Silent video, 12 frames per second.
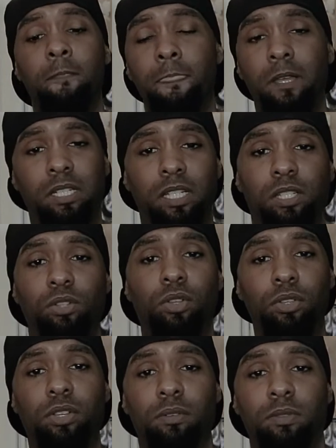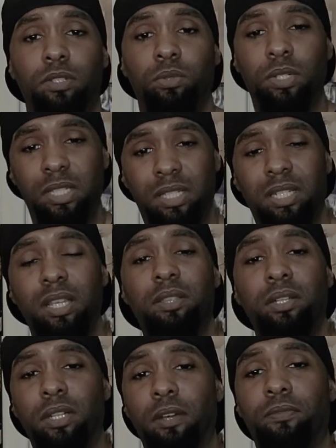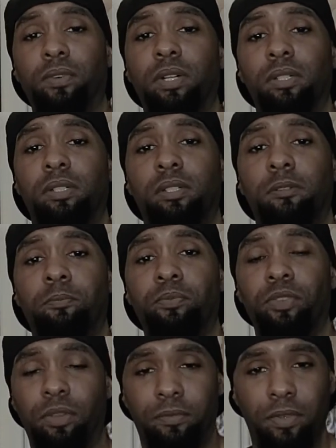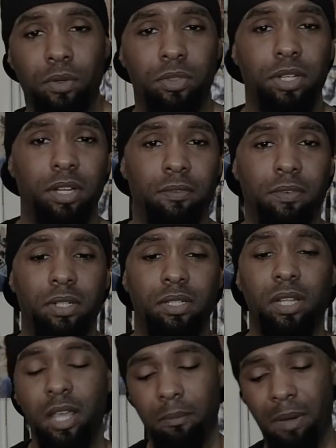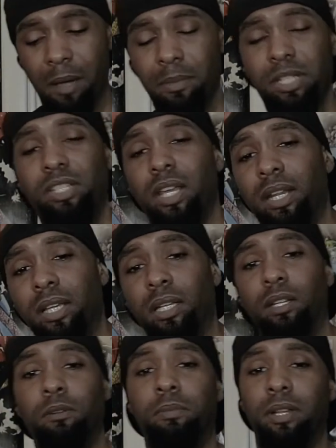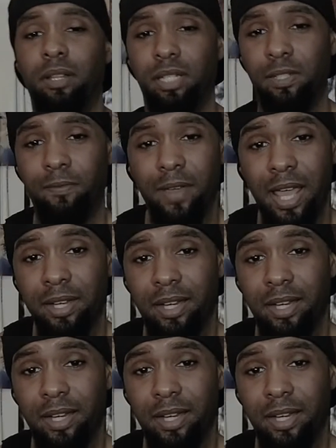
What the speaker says: It's just you can see the difference. You can feel the difference. By me shedding a little bit of this fat